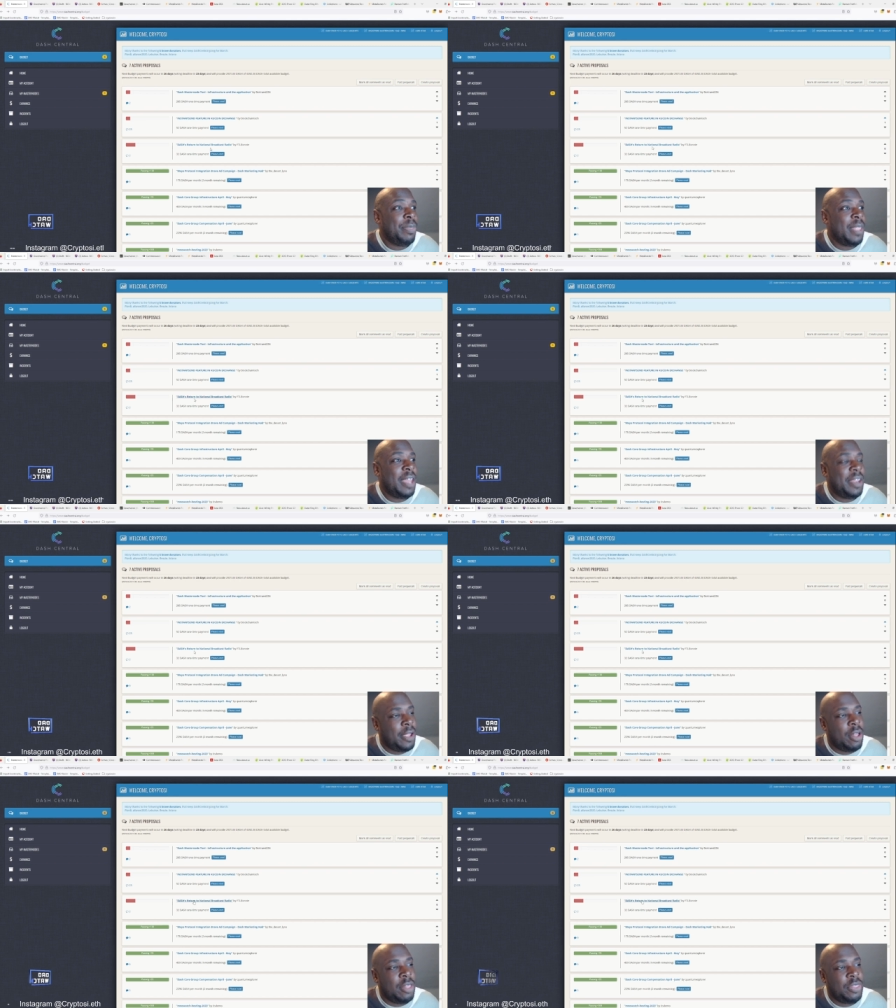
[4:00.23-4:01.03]
and they
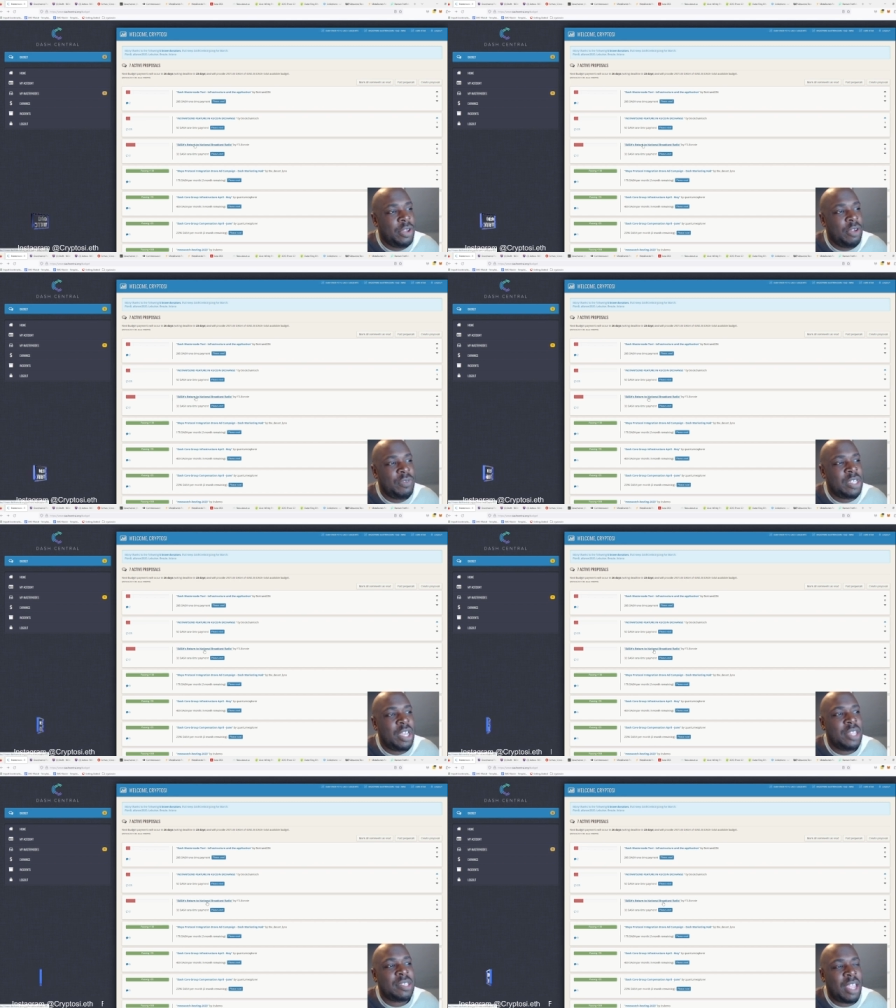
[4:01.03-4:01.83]
are the
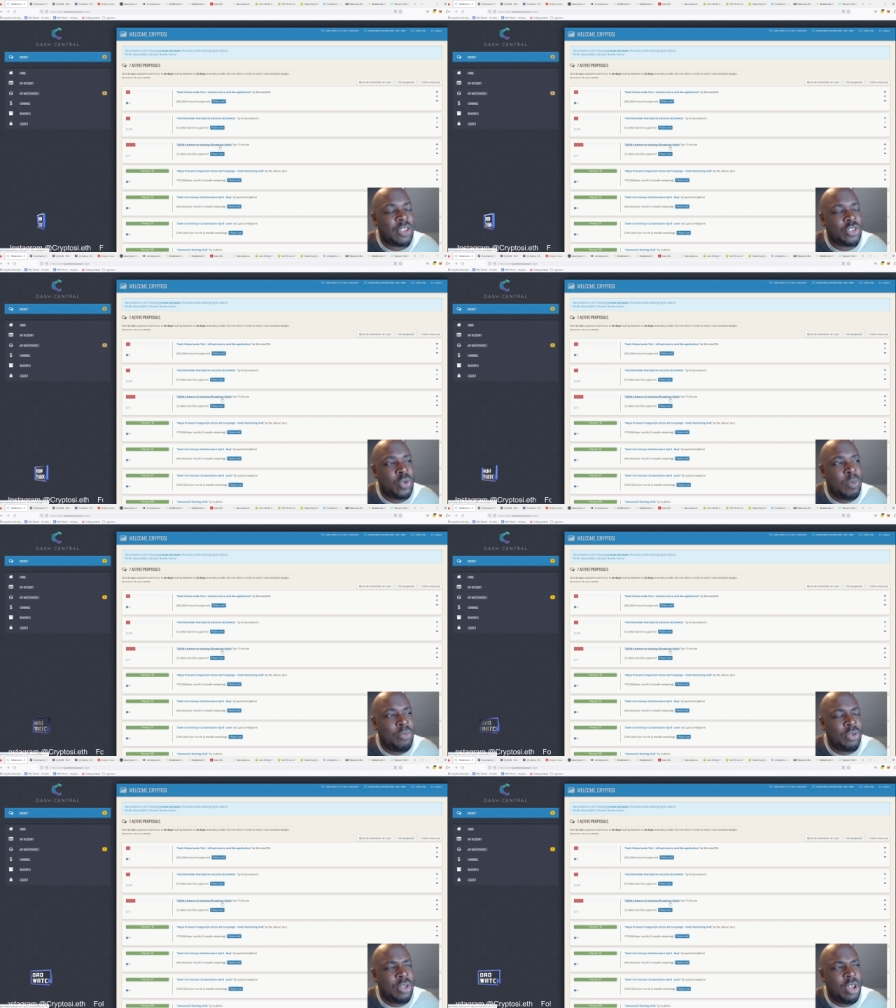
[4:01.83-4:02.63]
return to national
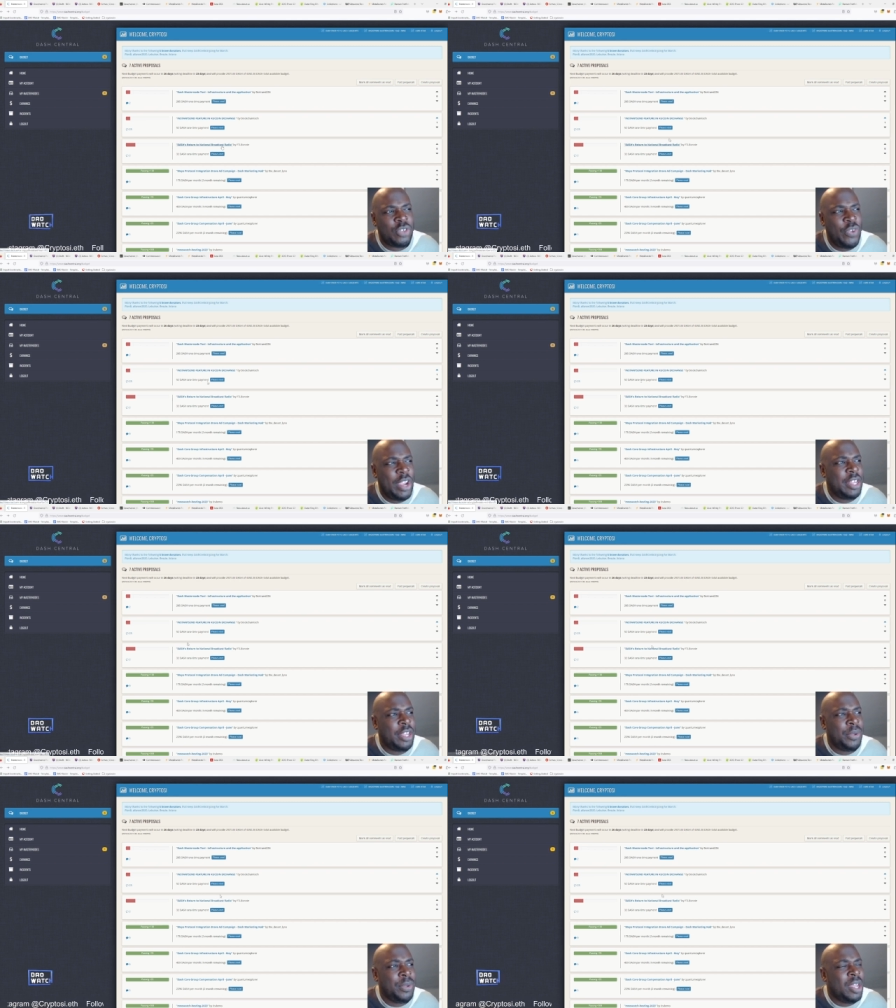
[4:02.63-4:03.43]
broadcast
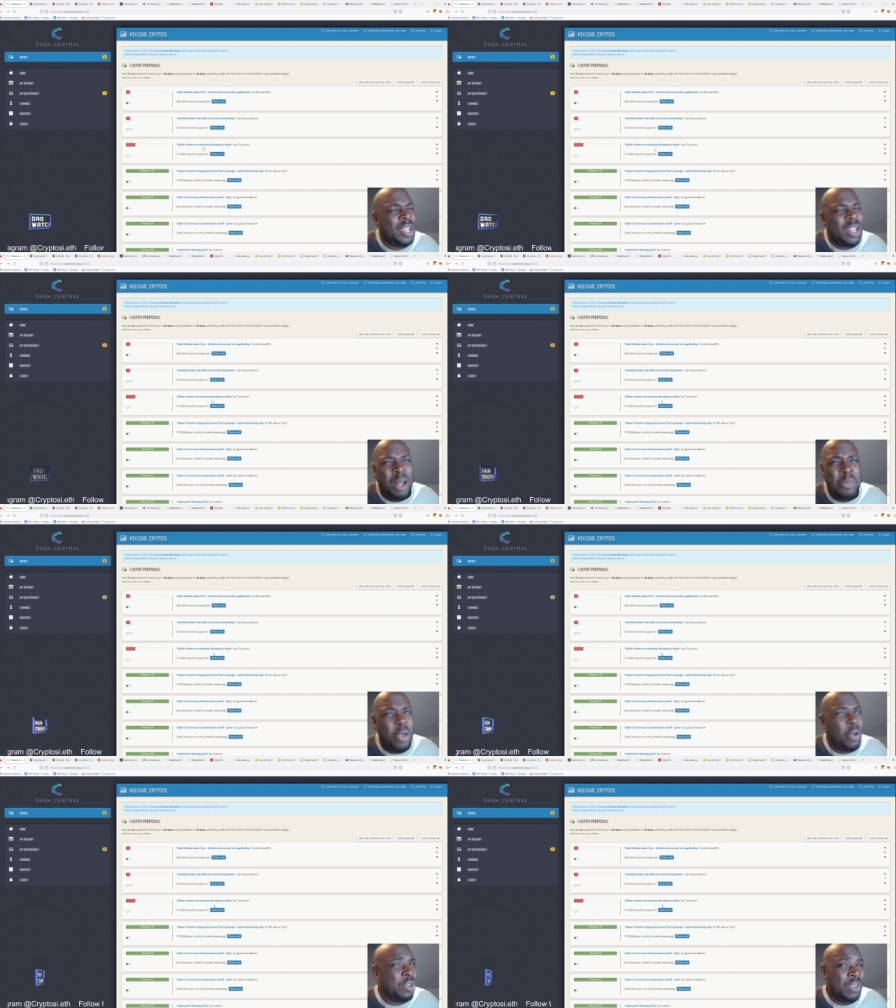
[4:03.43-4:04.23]
radio. I'm
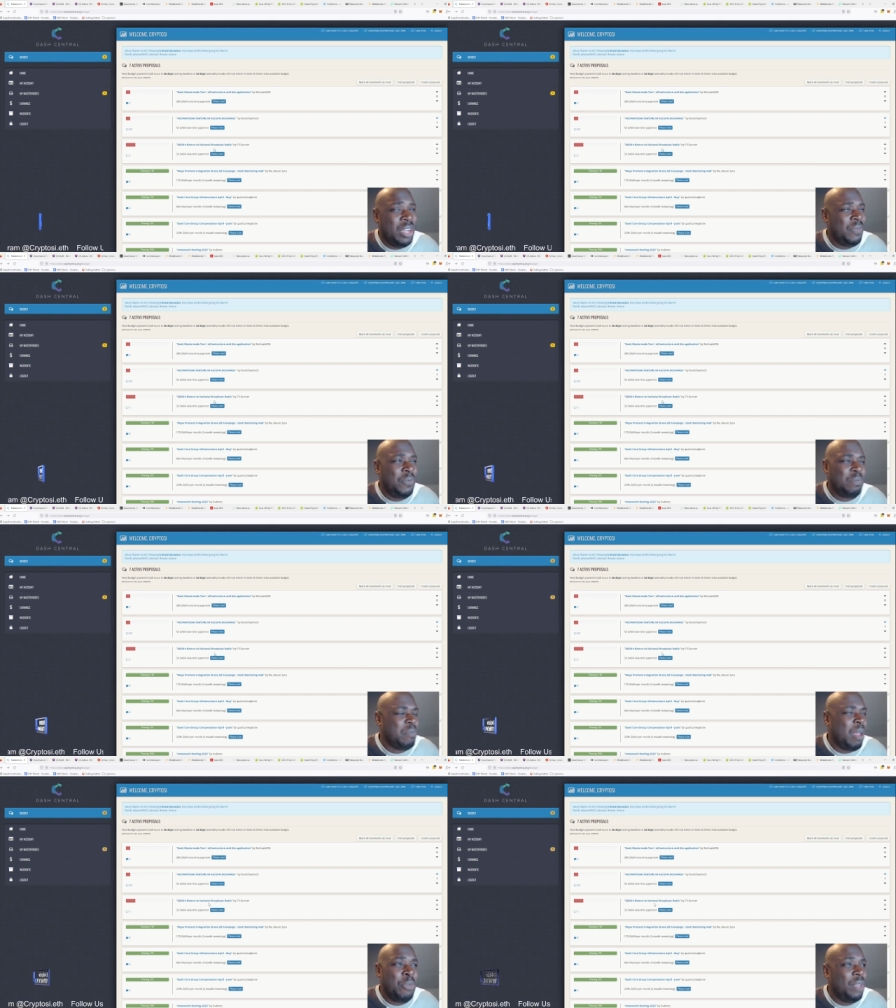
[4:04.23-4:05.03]
not going to really,
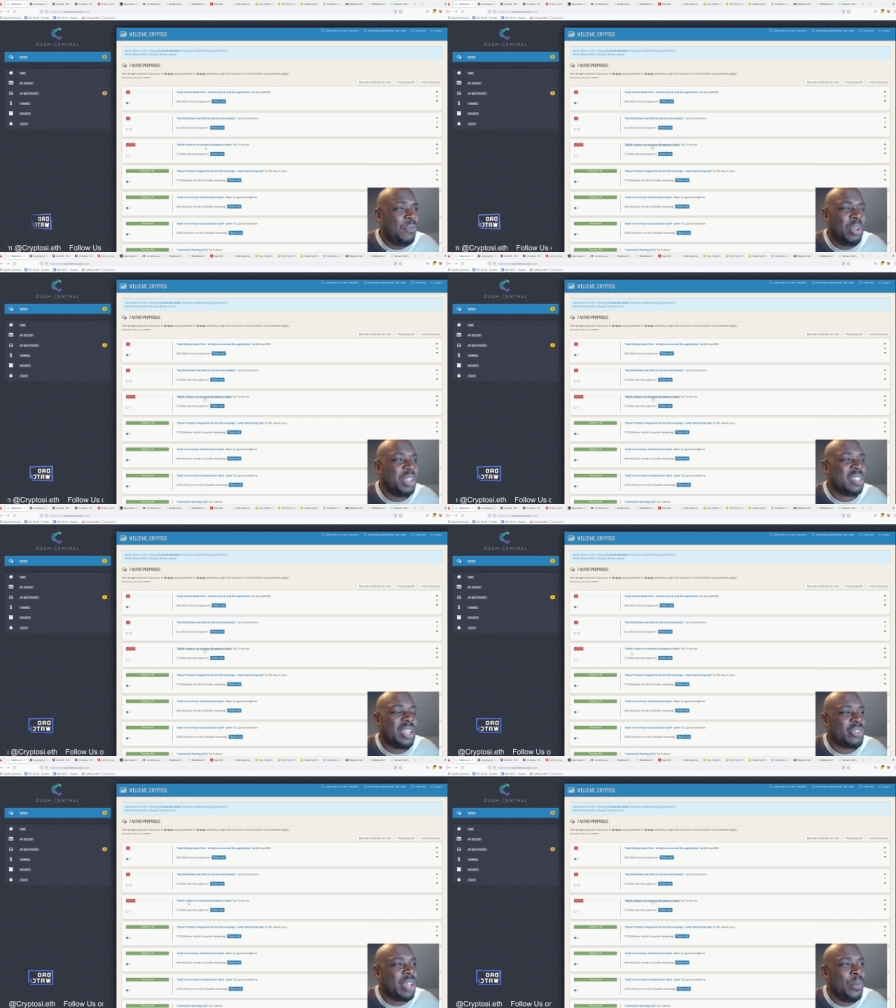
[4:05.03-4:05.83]
I'm not even going to
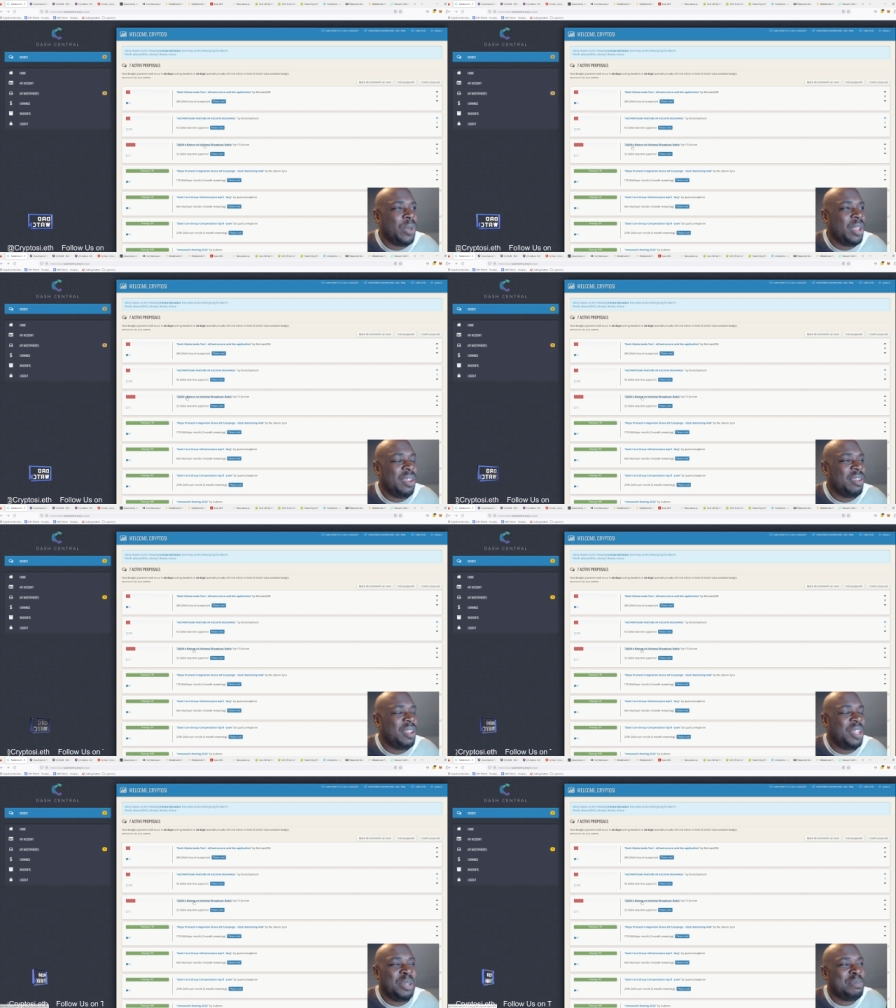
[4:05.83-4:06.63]
touch that one.
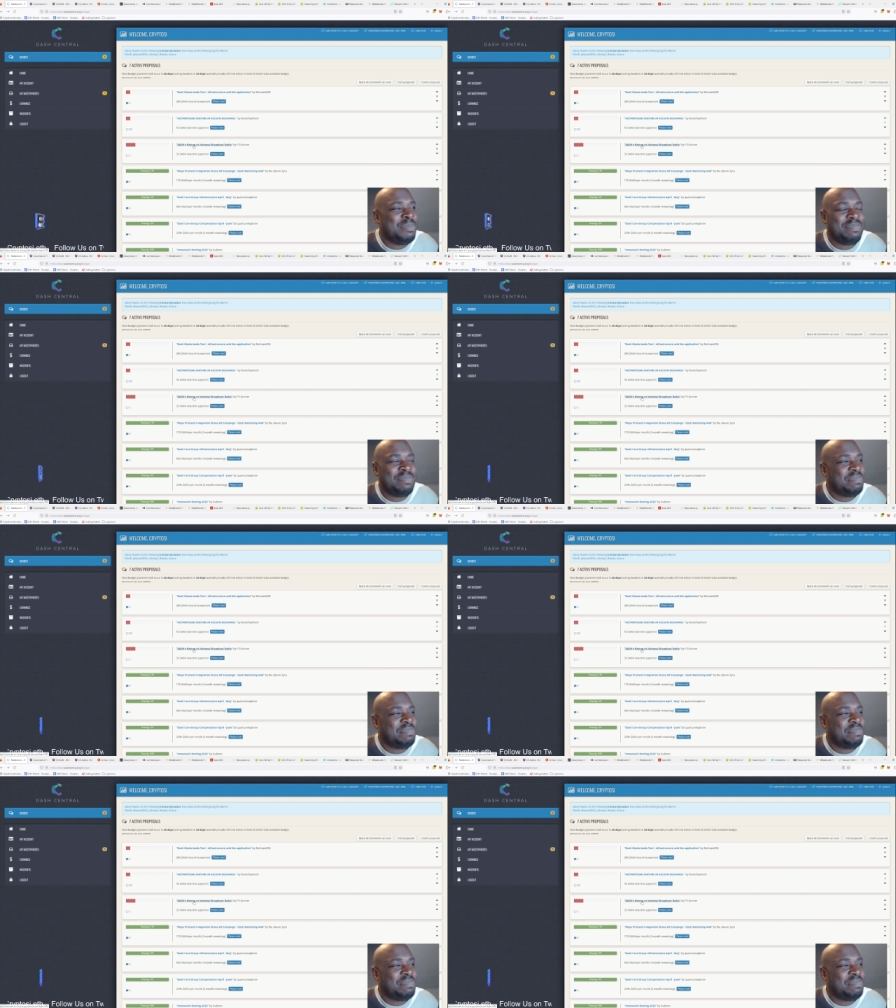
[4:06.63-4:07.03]
Um,